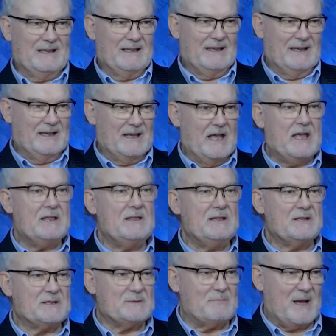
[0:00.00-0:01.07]
And in
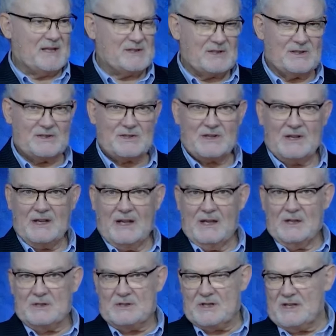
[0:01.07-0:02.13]
this message,
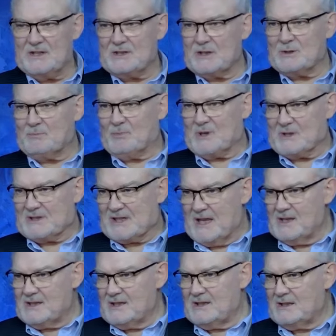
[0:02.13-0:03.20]
Jesus
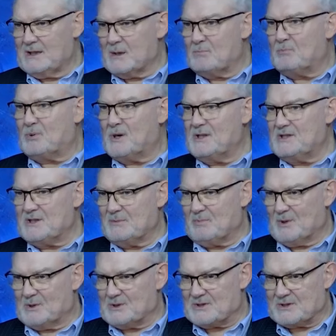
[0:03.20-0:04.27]
presented the
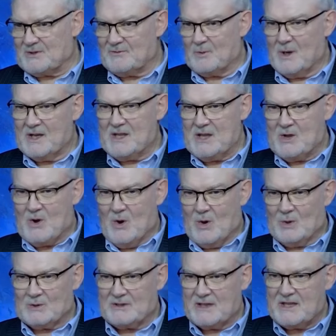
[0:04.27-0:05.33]
principles of what he
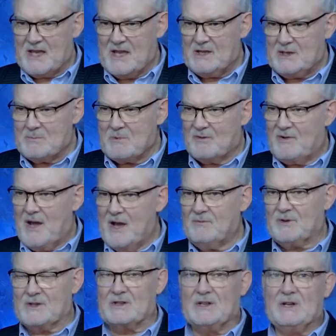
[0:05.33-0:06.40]
called the kingdom of
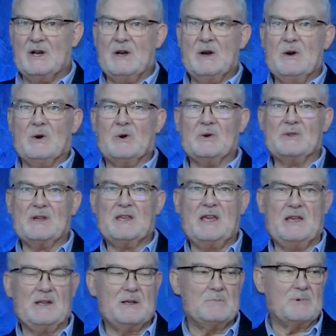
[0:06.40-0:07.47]
heaven or the
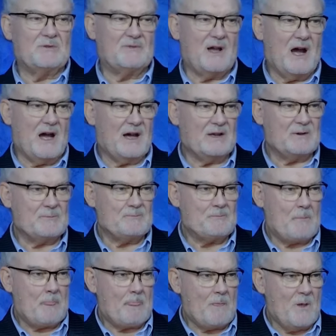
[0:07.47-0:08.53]
kingdom of God.
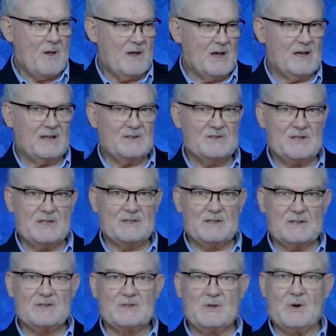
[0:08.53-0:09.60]
Uh,
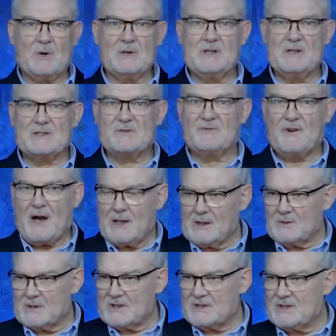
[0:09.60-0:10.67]
Jesus taught his
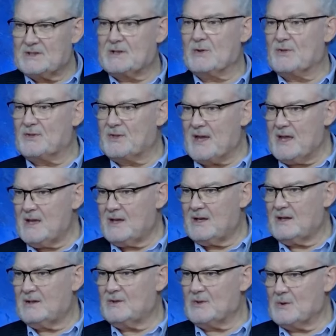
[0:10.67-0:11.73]
followers to think
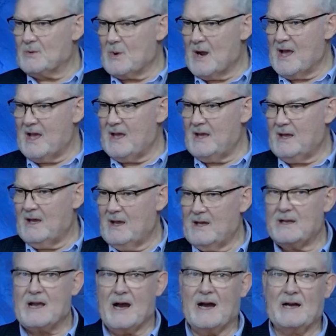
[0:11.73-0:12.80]
the way
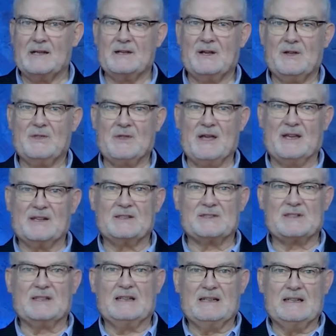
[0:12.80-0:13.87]
God thinks.